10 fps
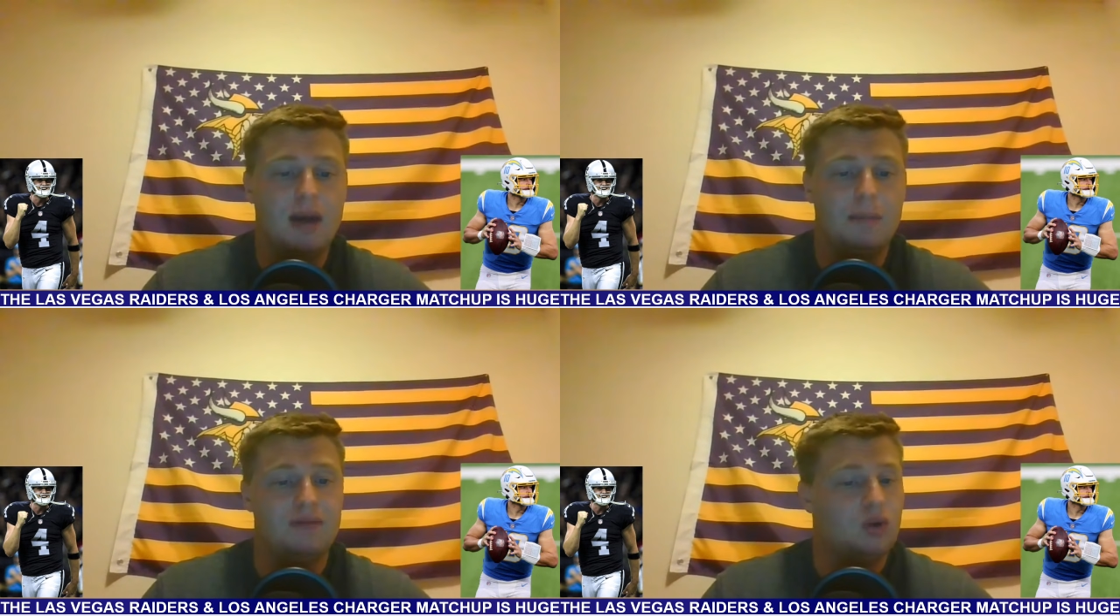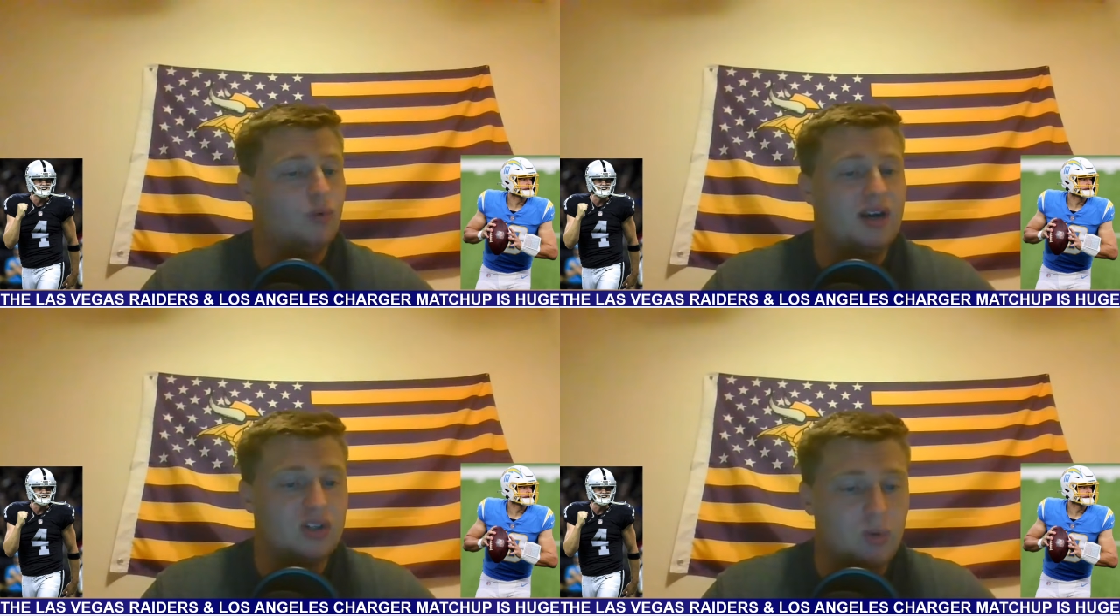But if the
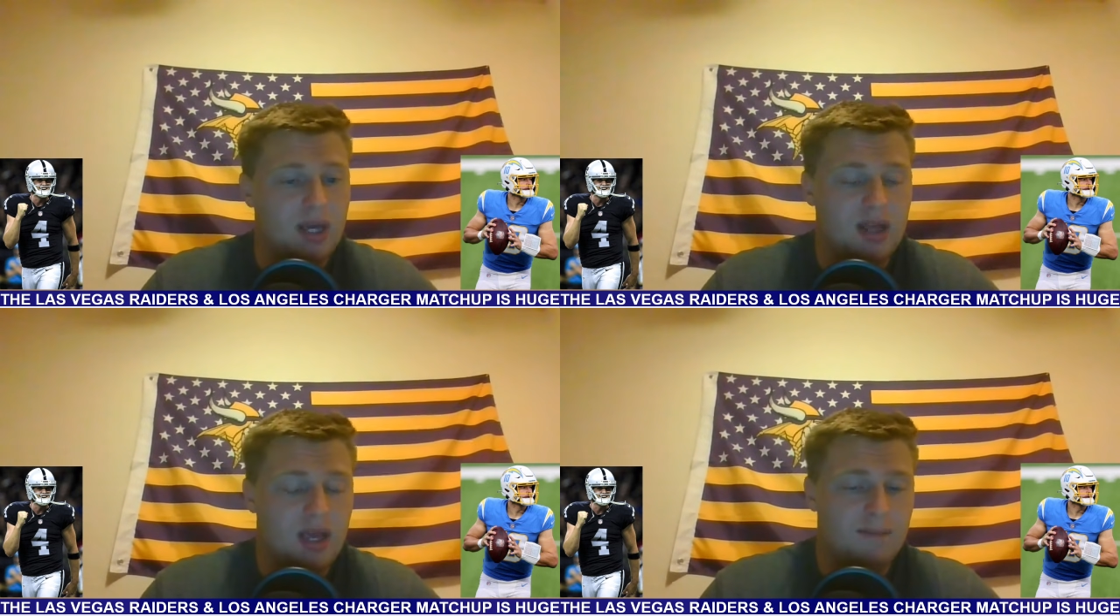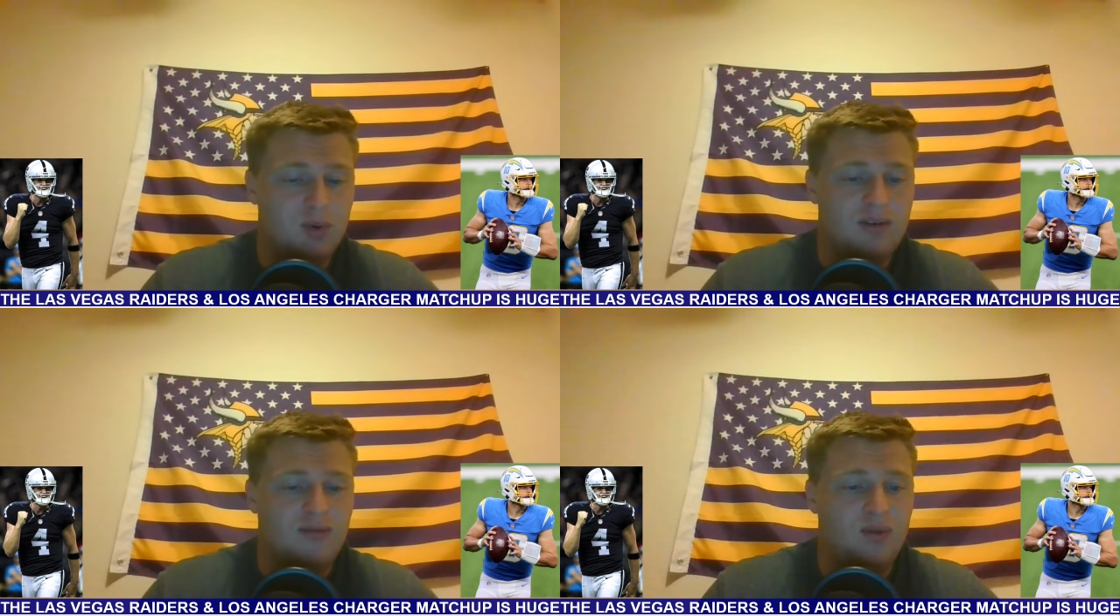Raiders win,
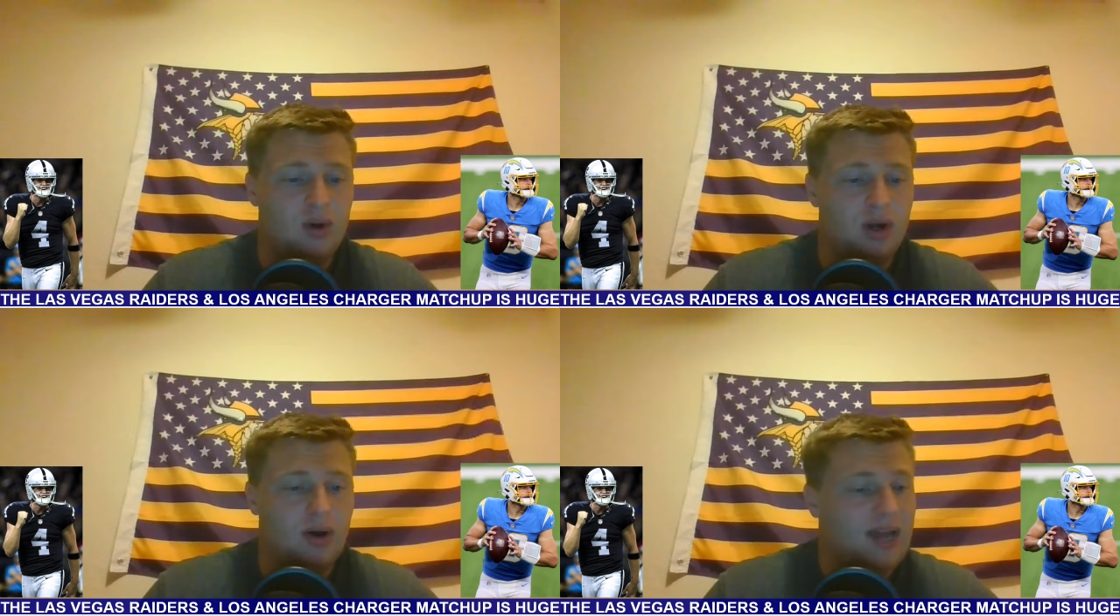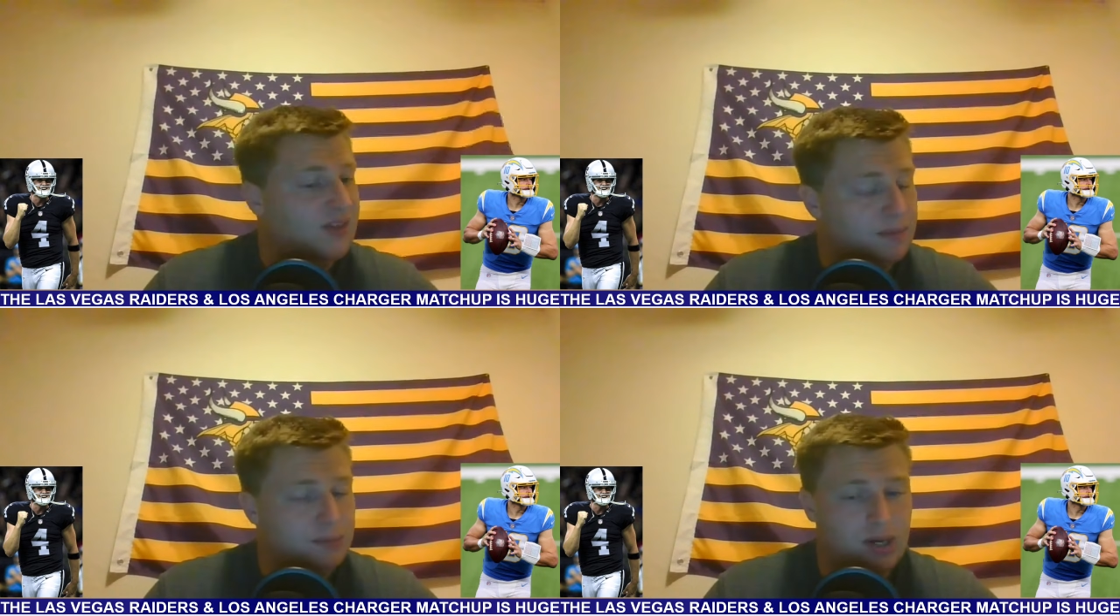move to 4 0, I
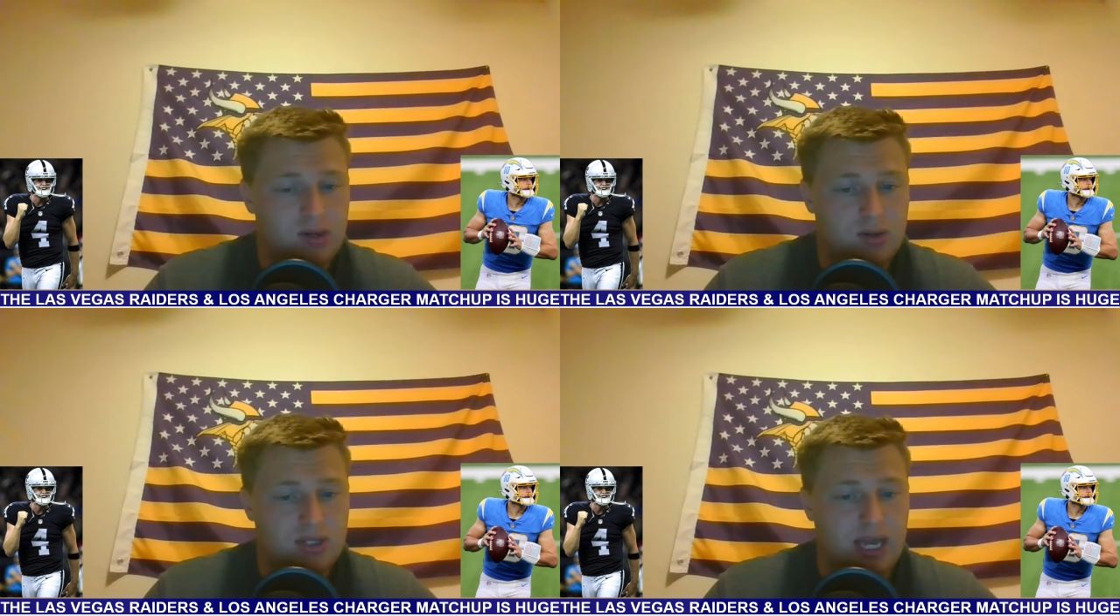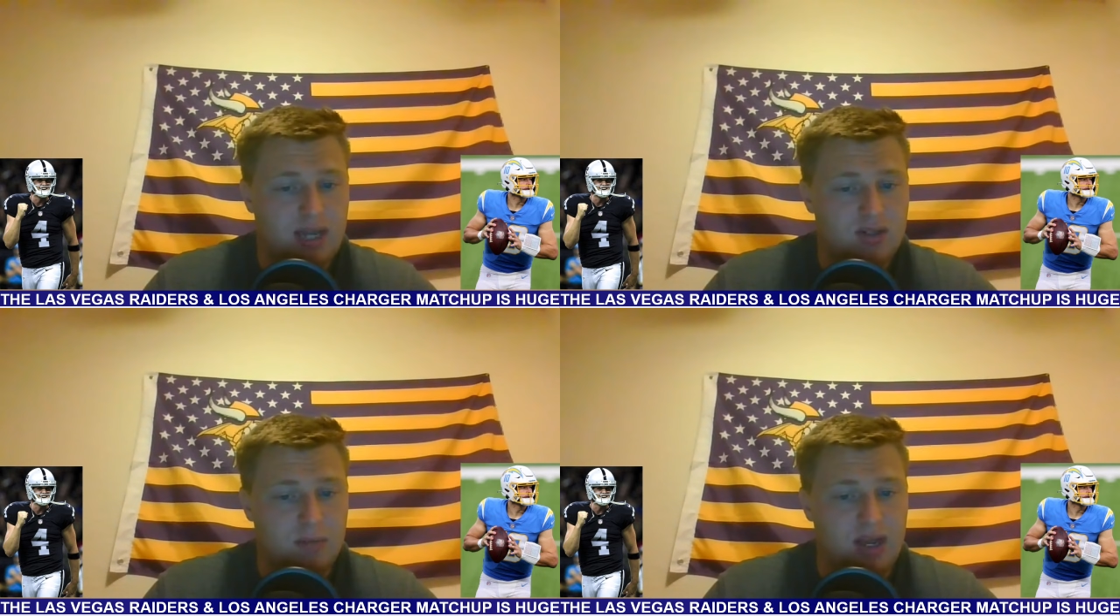think the Broncos
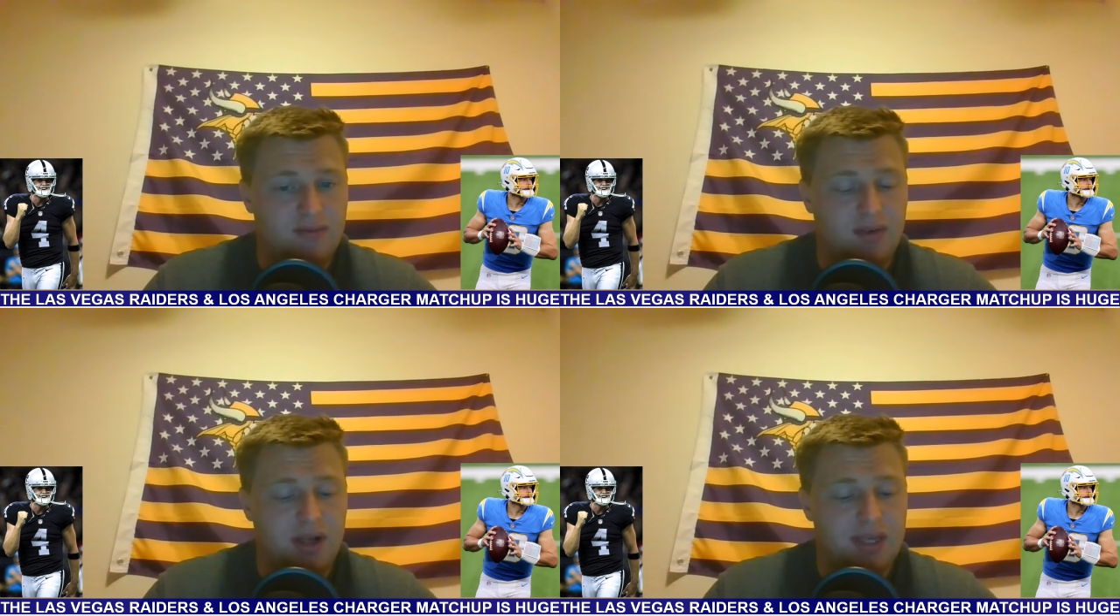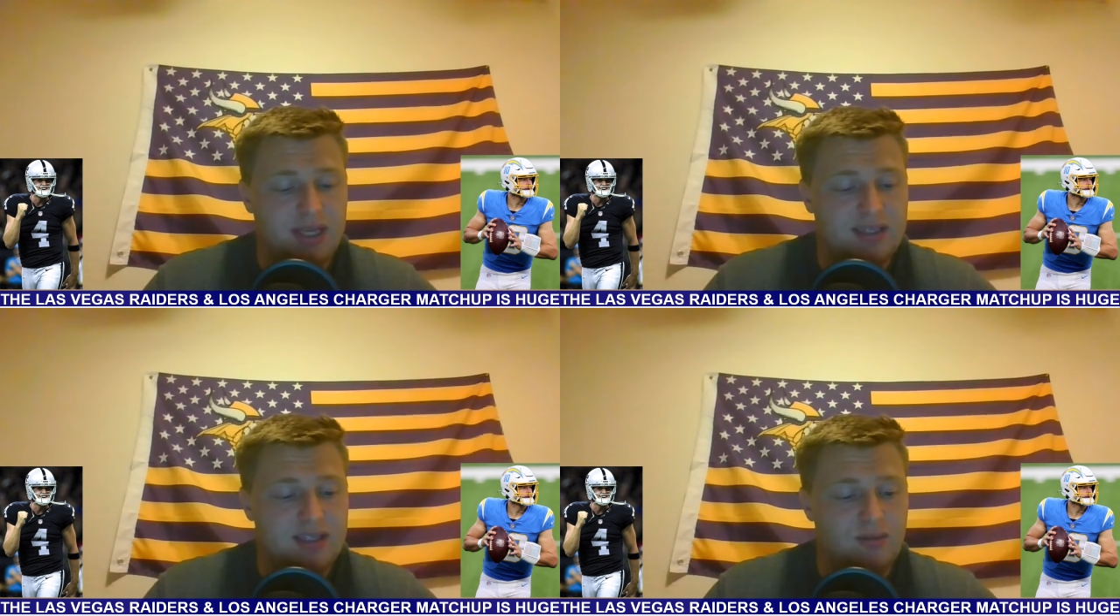actually might fall
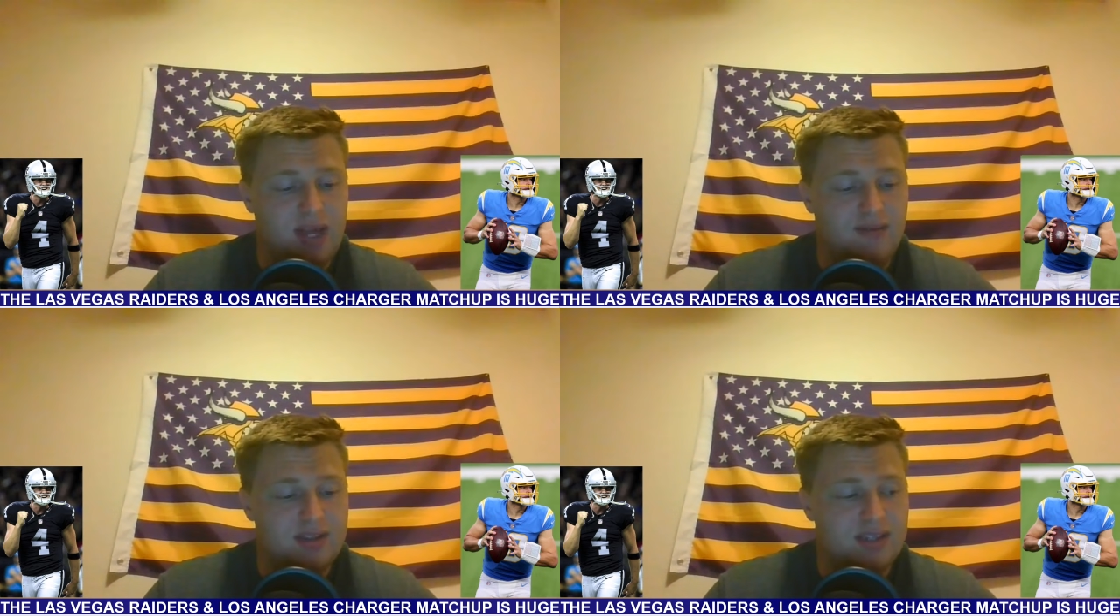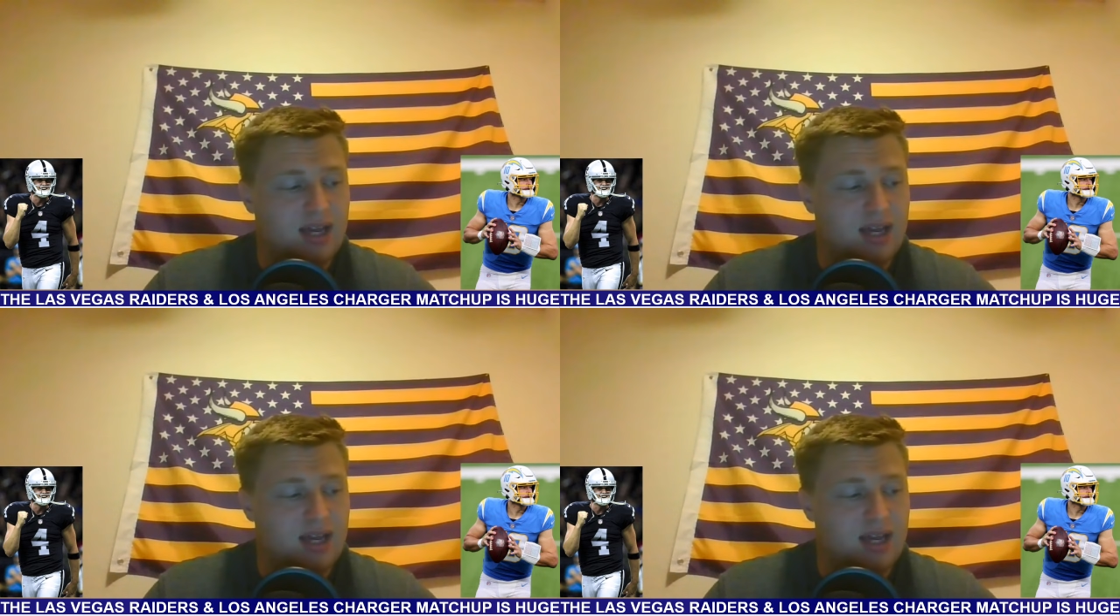against the Ravens.